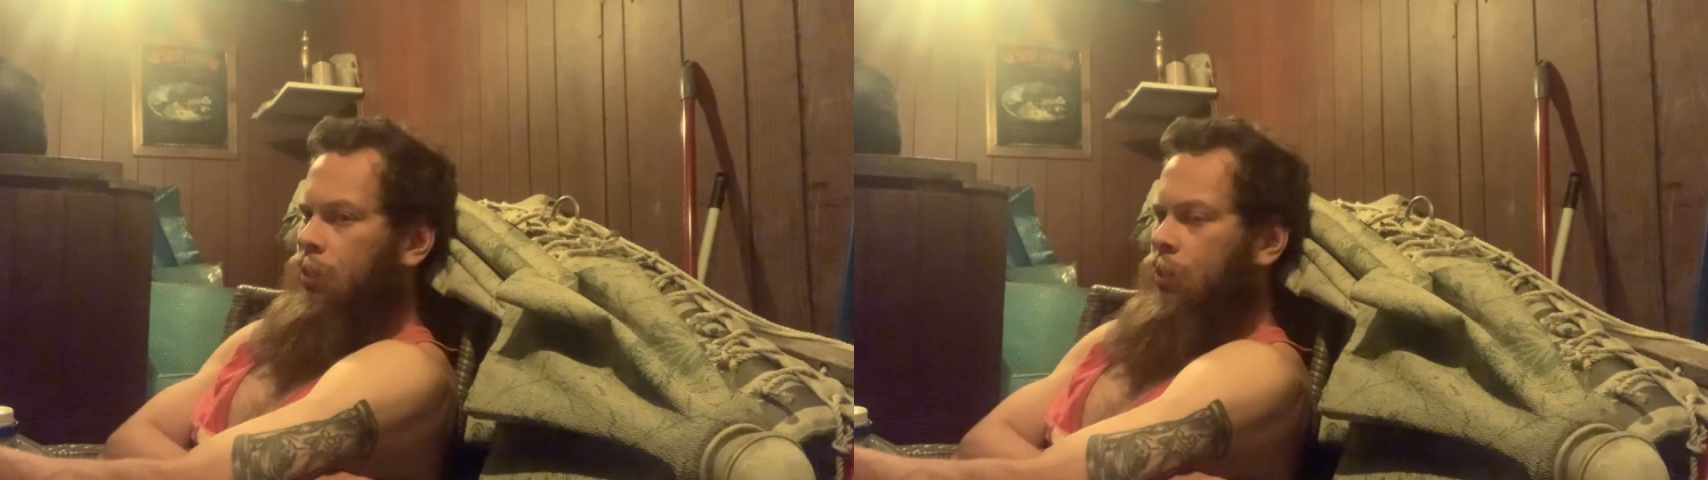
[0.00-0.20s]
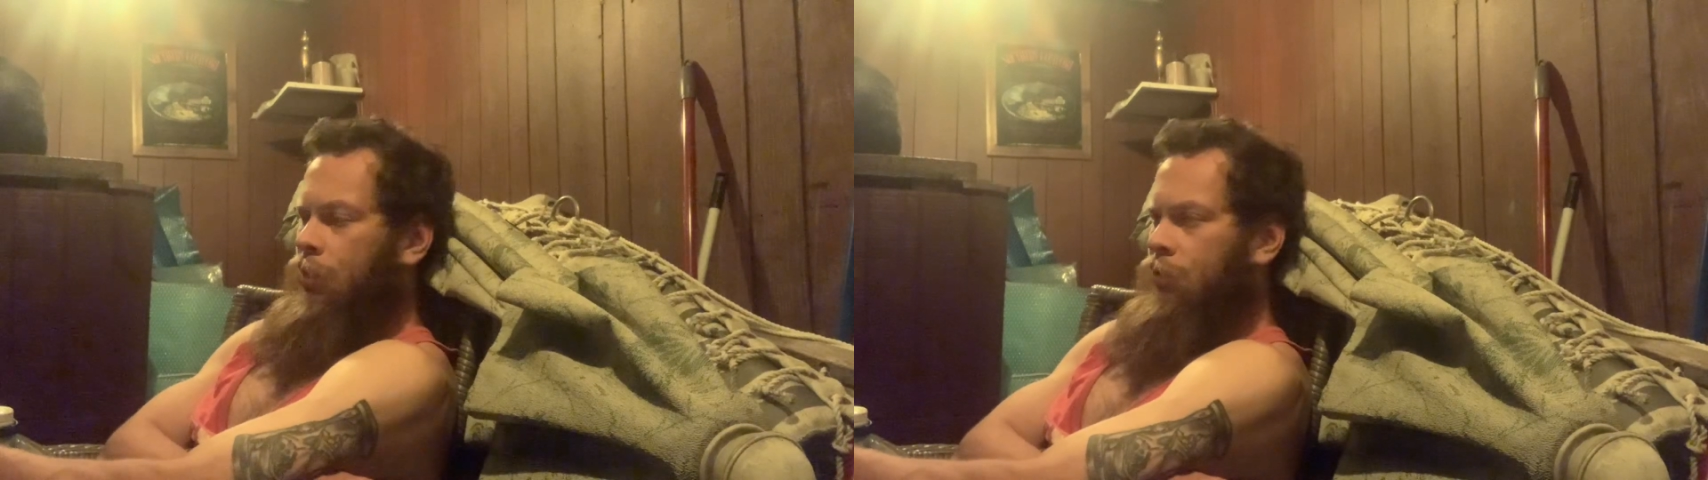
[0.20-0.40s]

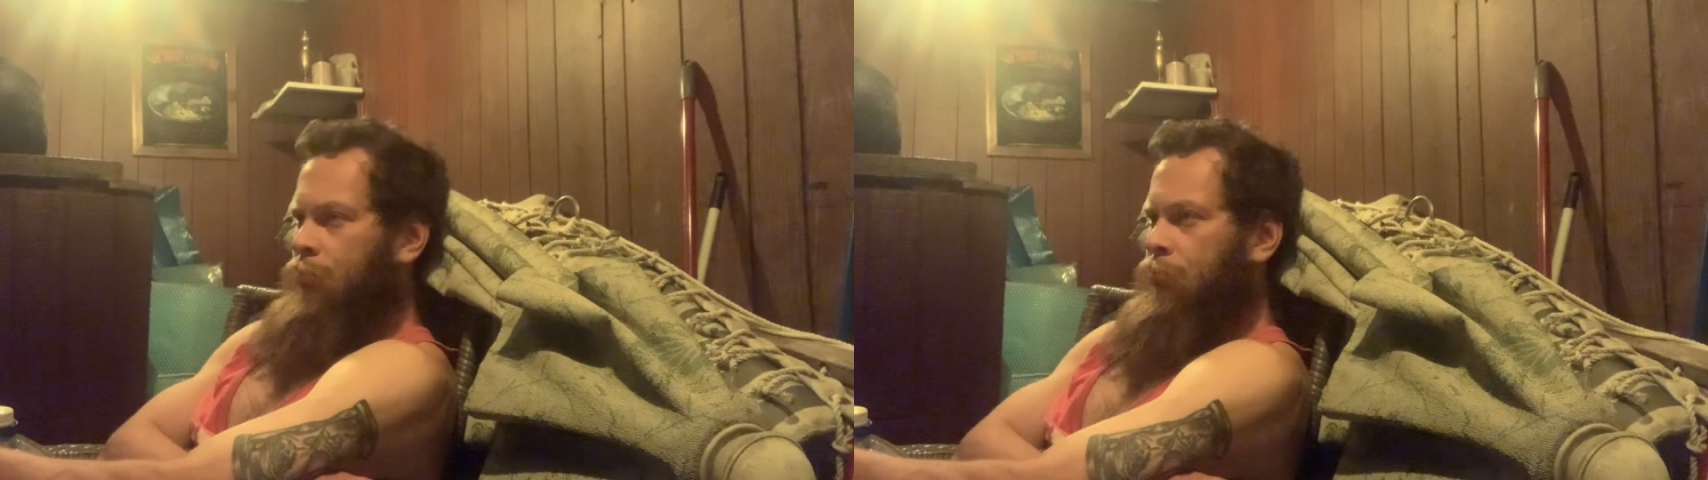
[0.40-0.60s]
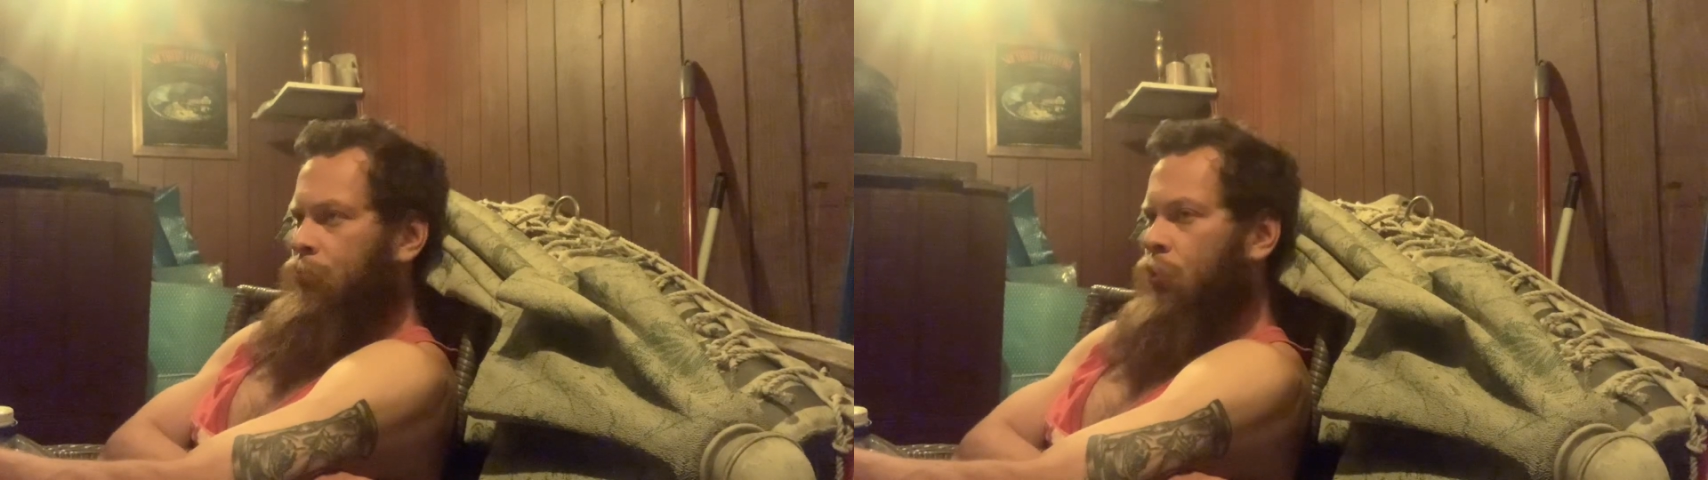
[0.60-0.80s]
another,
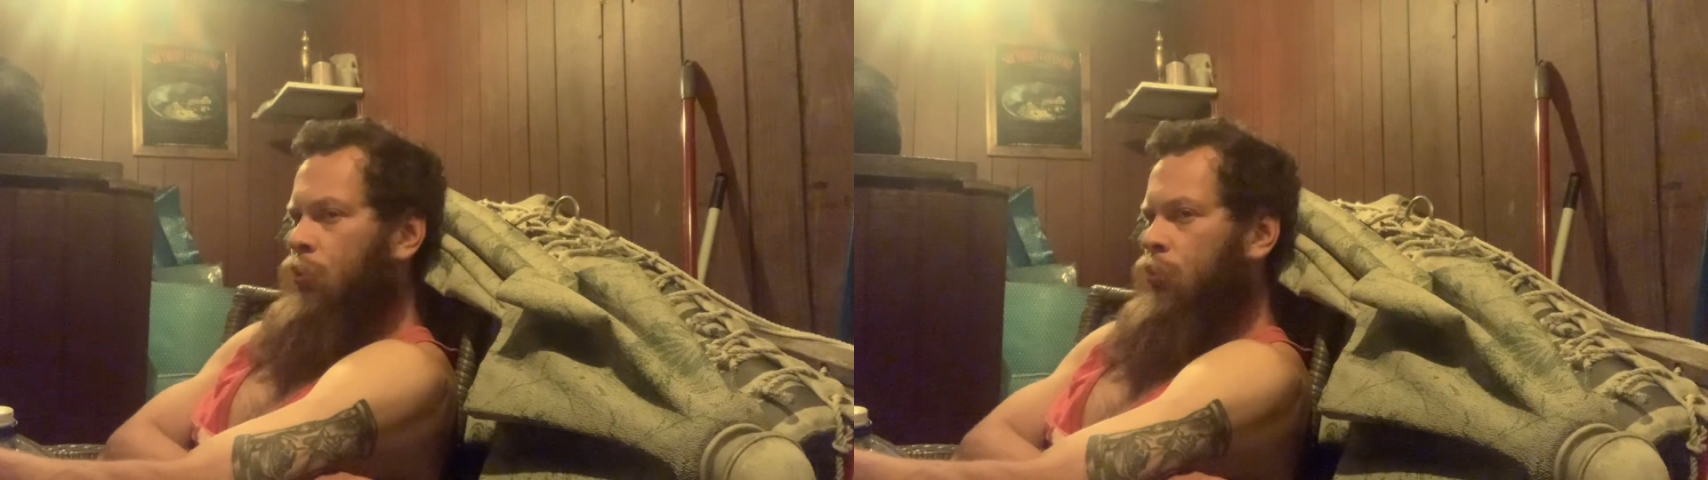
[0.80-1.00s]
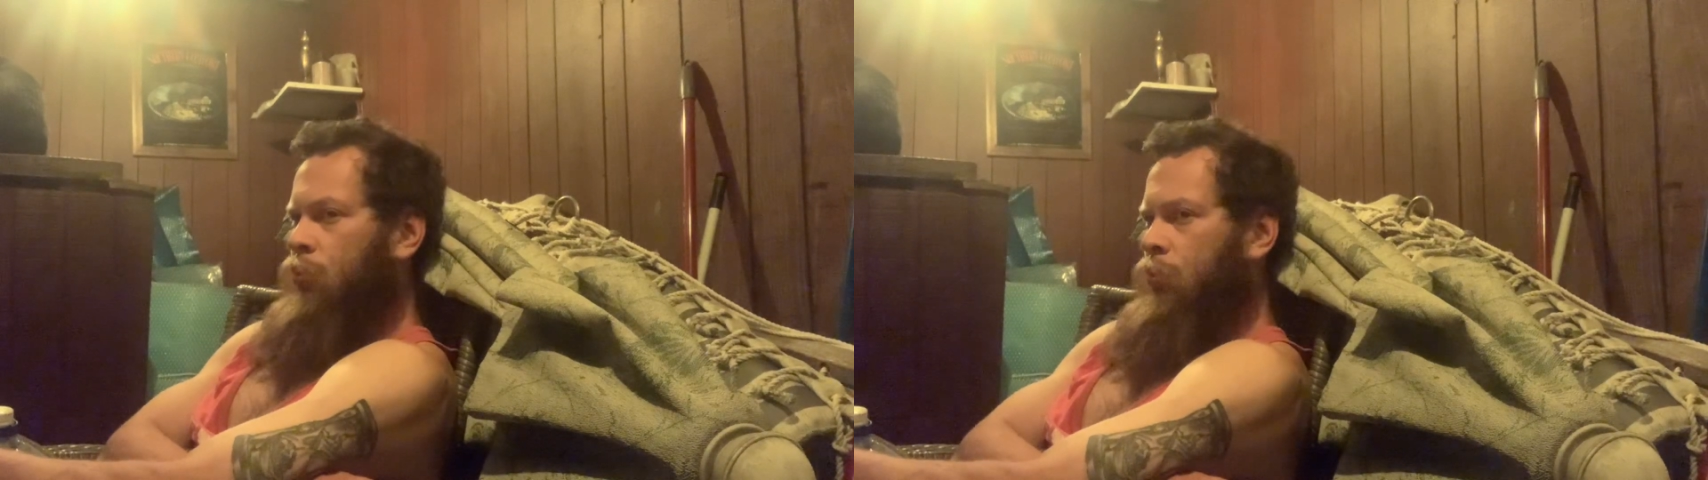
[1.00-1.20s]

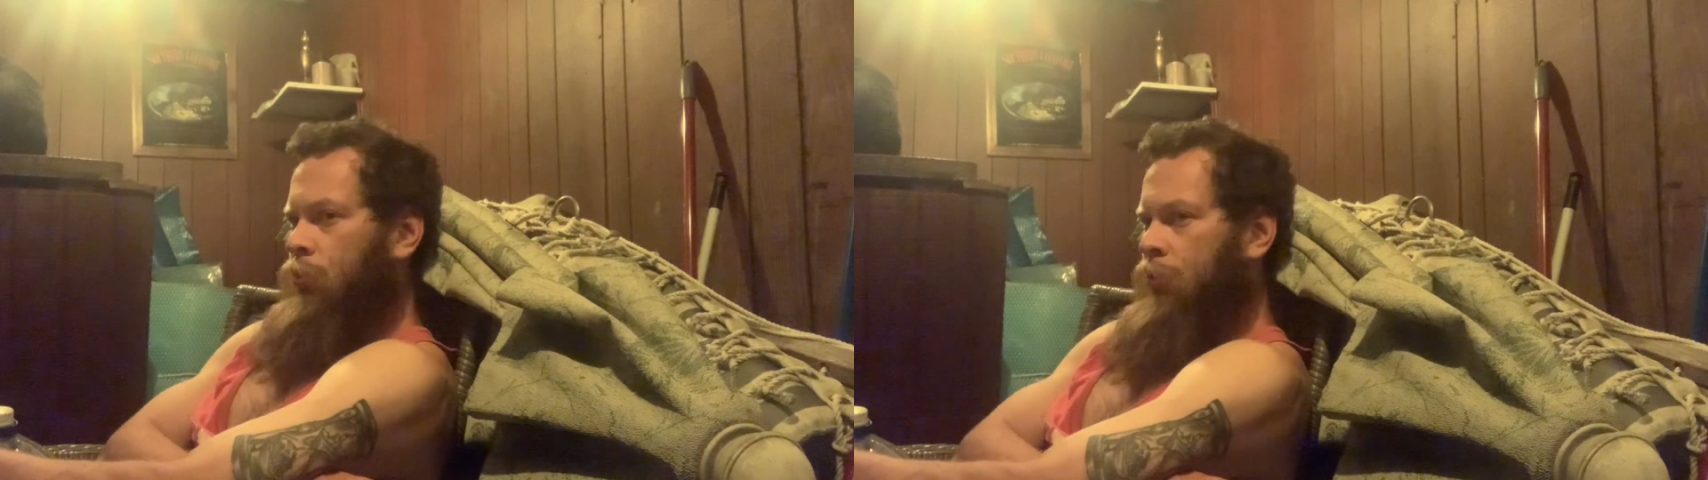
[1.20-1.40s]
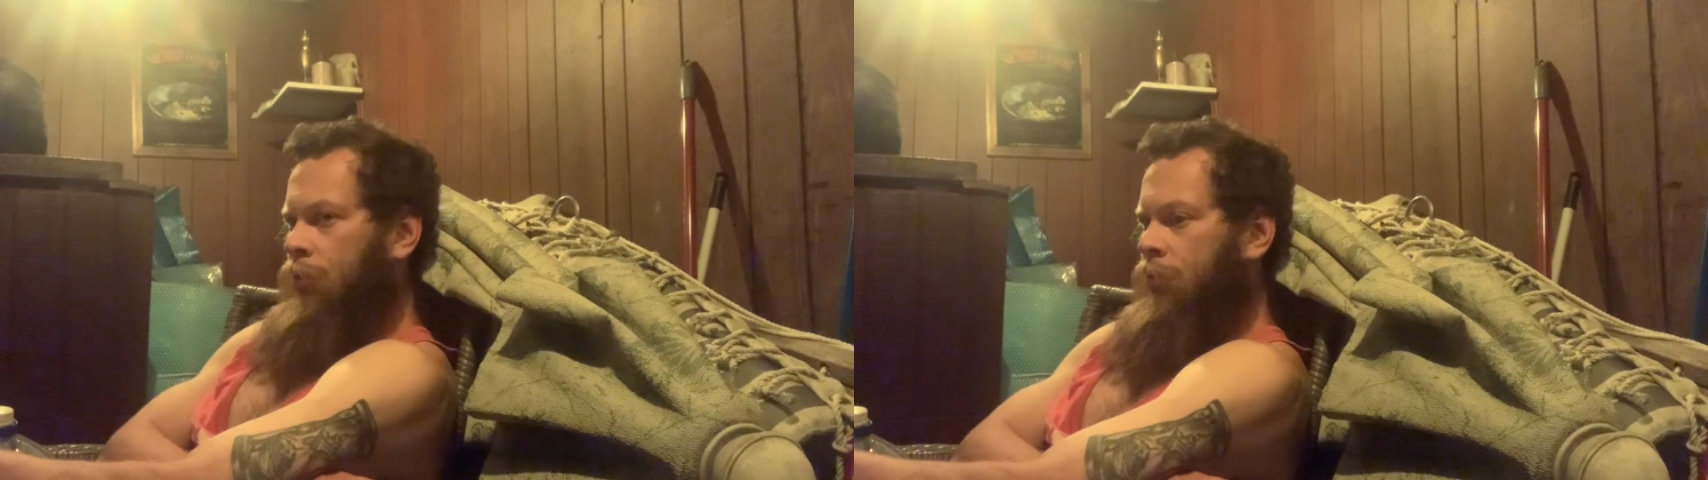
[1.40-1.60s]
rude,